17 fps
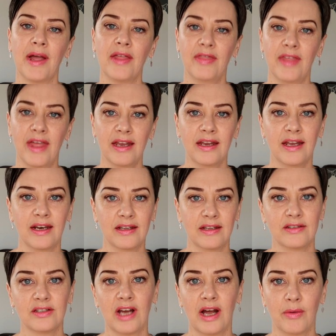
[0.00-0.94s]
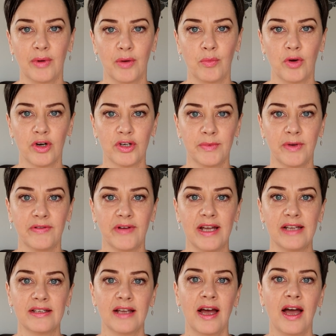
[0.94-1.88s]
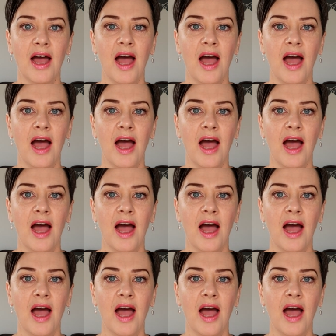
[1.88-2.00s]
and then get in the shower and wash my face.